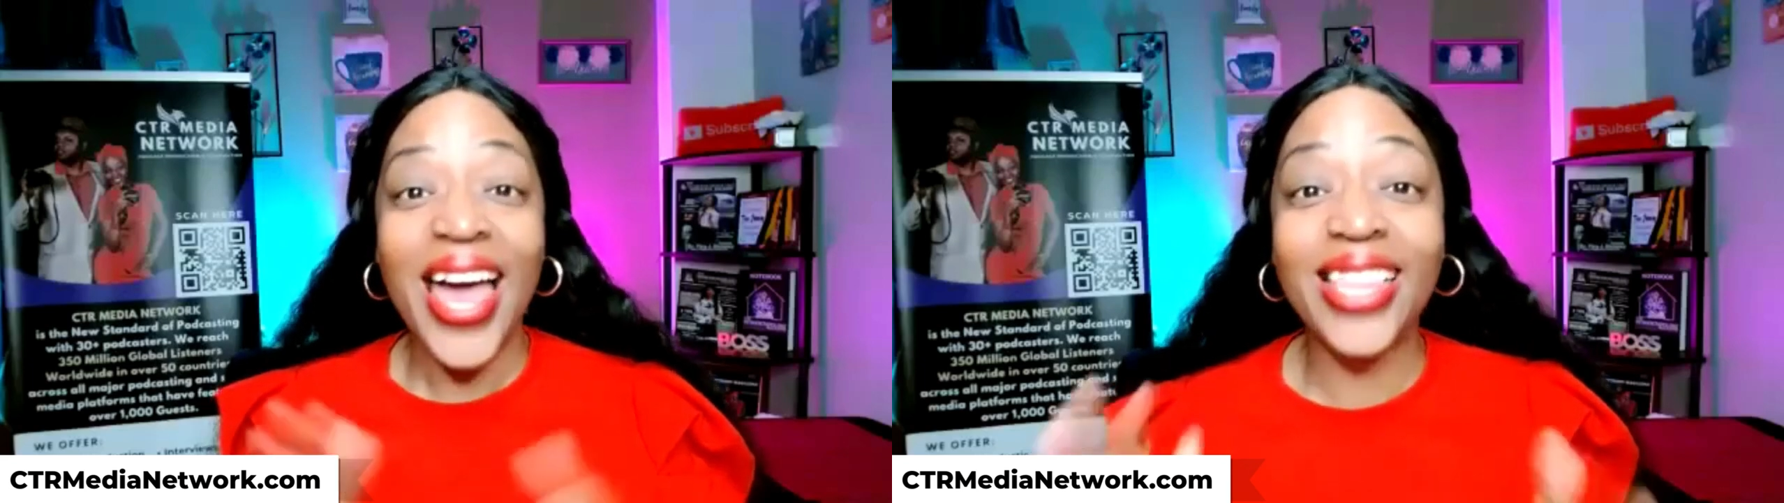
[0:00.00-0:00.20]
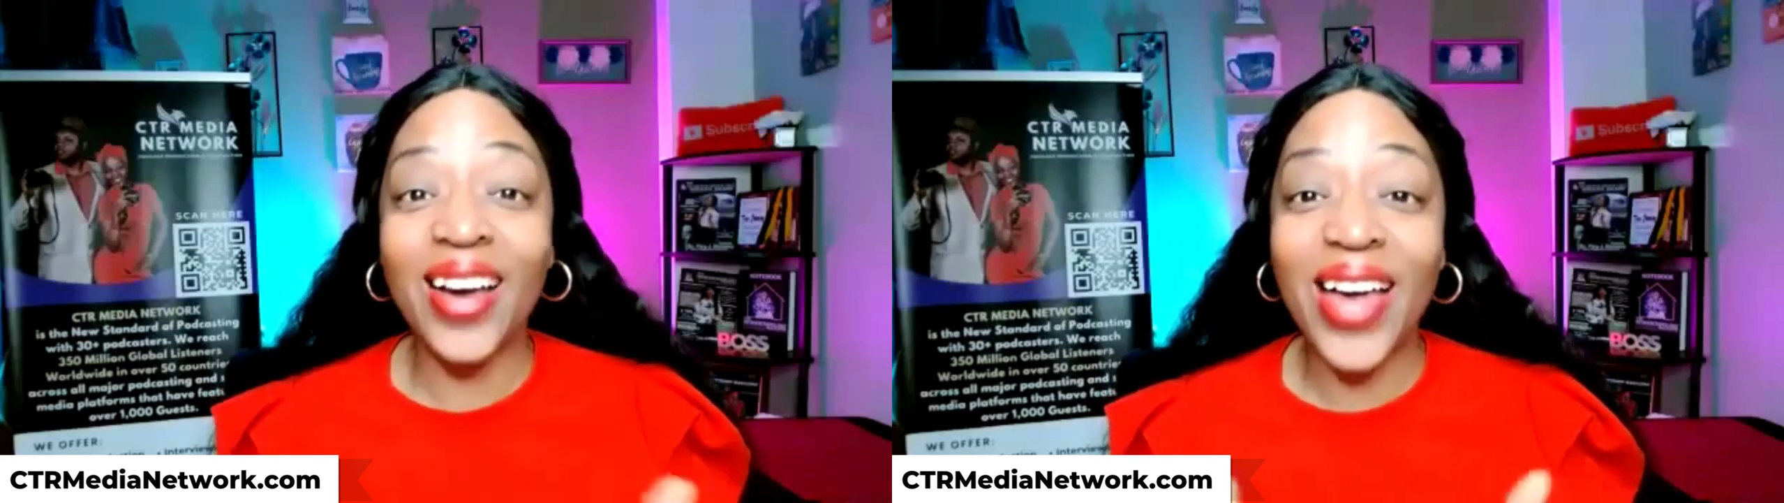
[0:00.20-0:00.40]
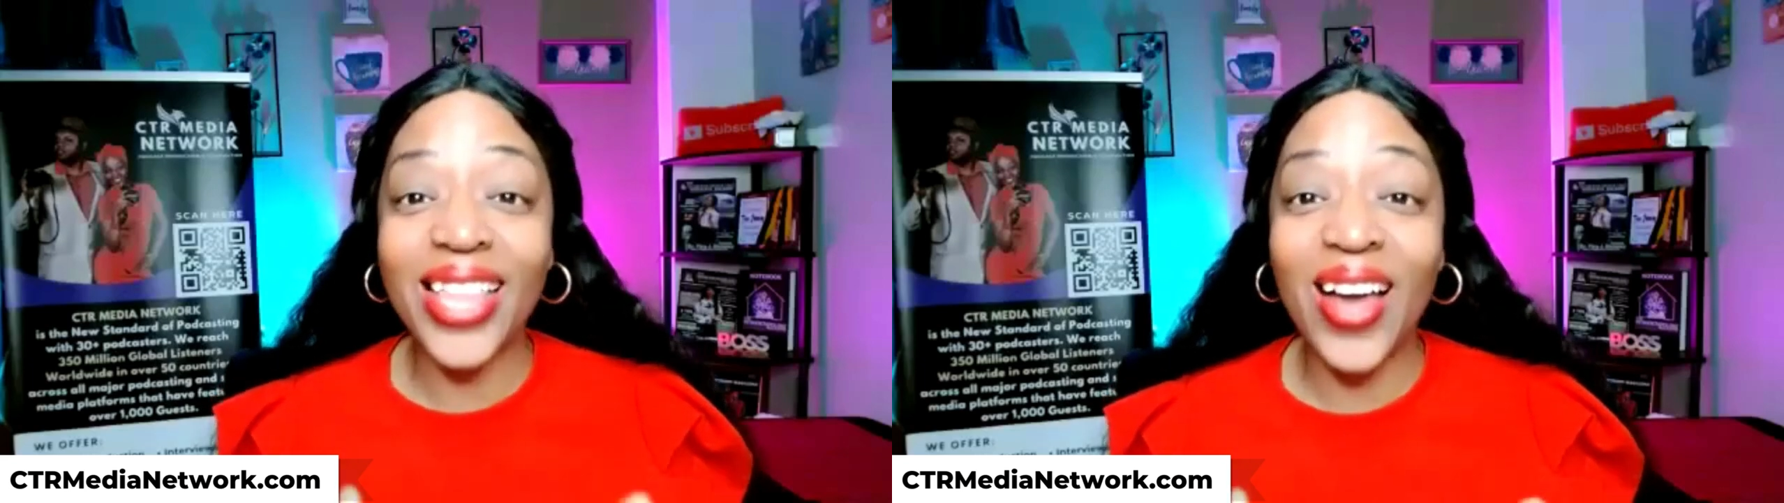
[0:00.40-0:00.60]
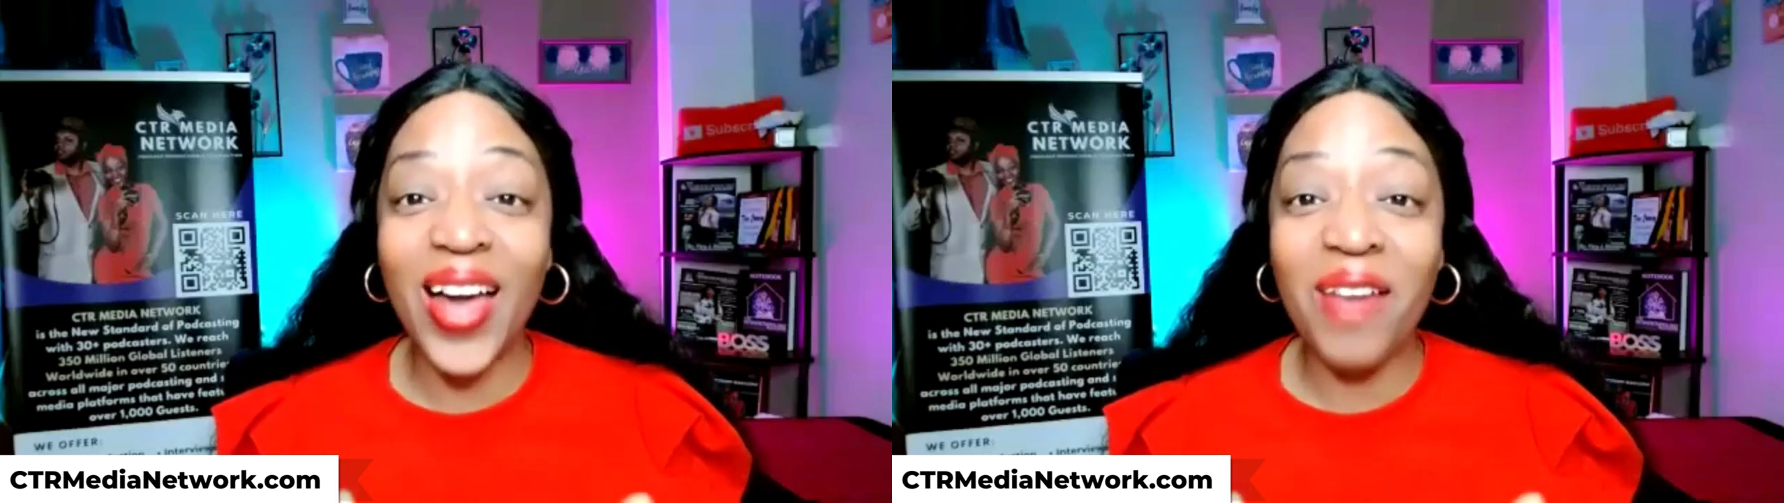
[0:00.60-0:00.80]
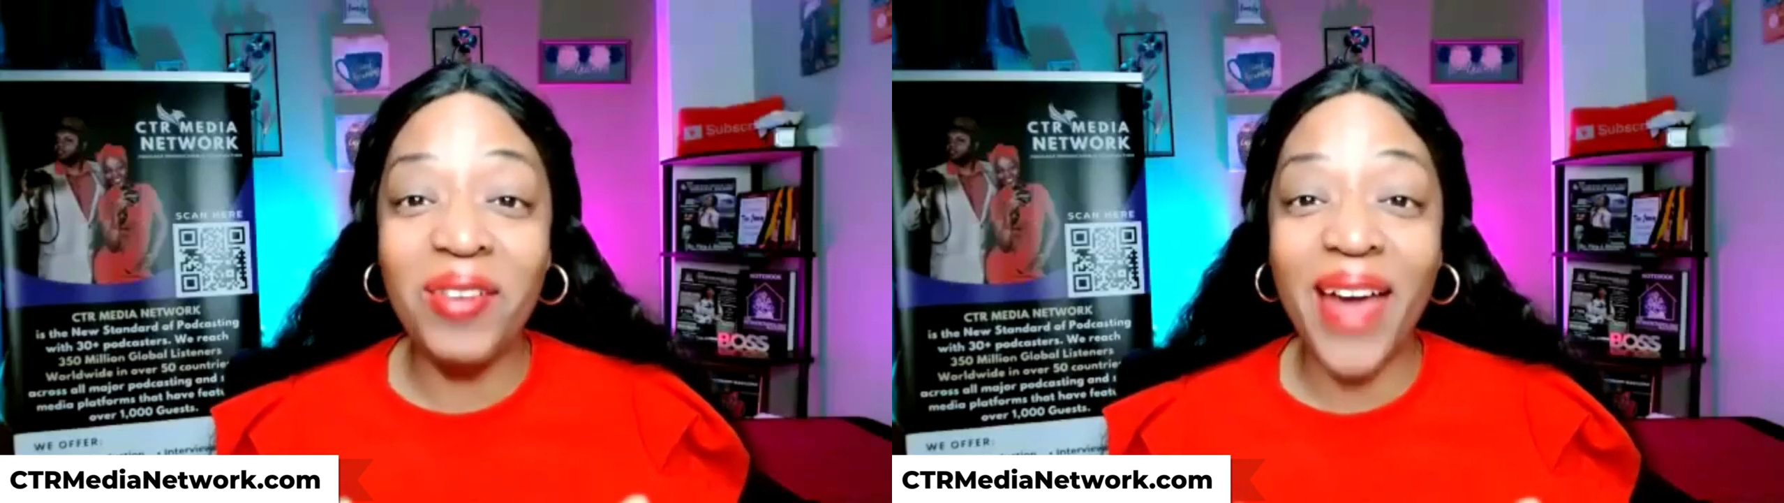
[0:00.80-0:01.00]
Hello, hello,
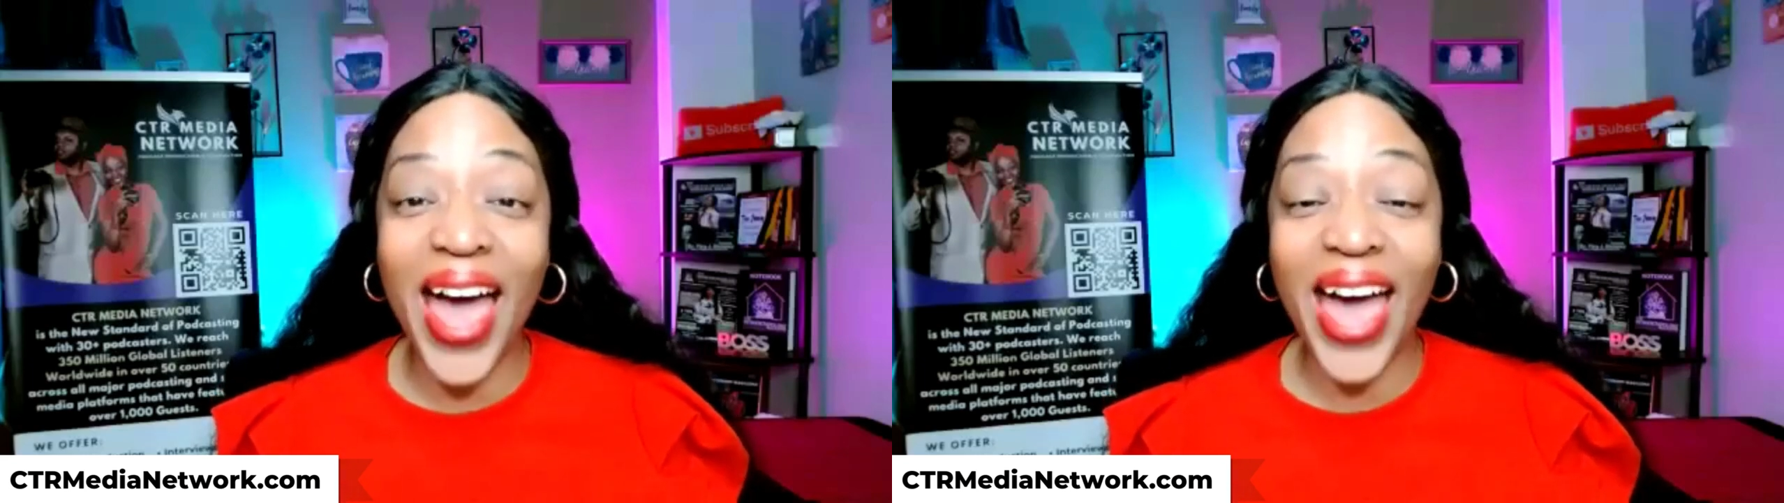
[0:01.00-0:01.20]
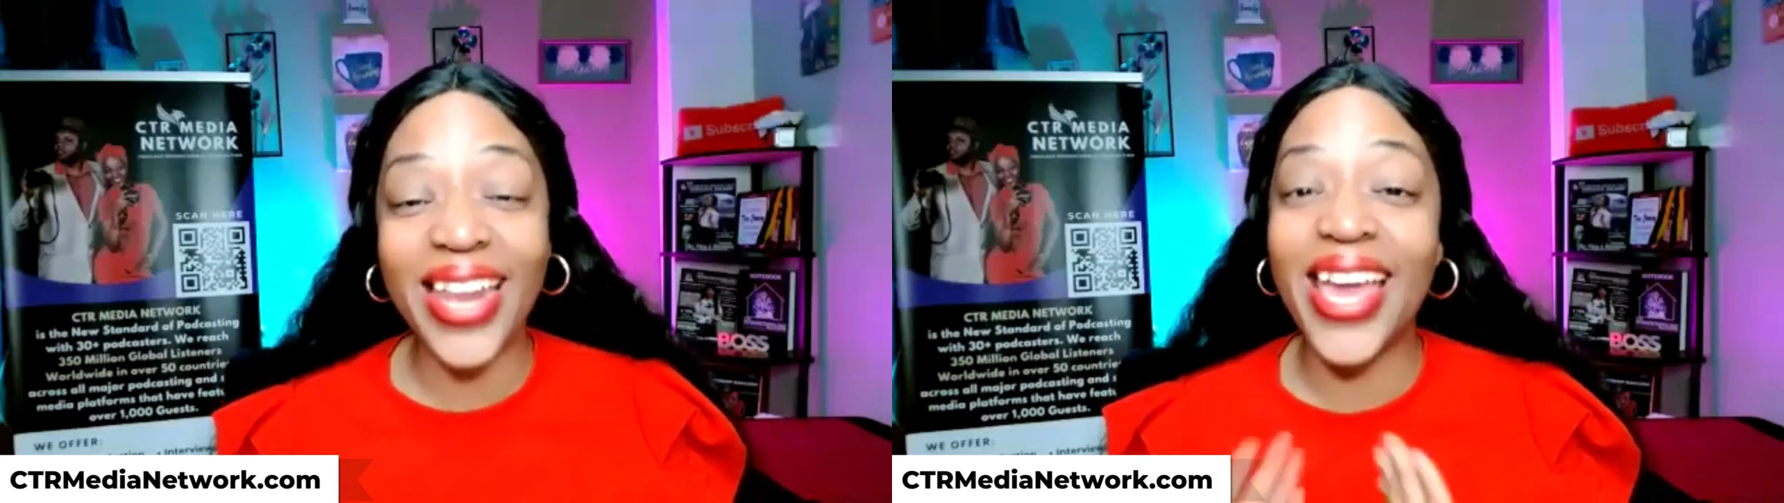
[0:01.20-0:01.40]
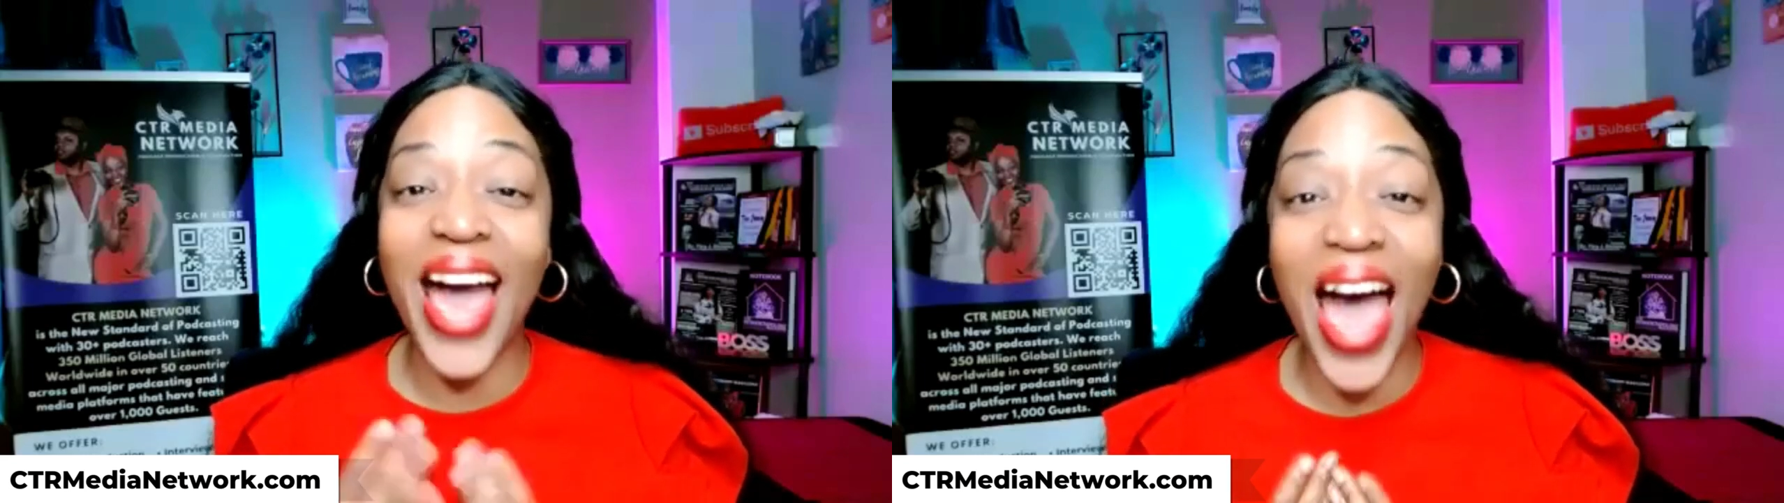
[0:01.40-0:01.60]
everybody.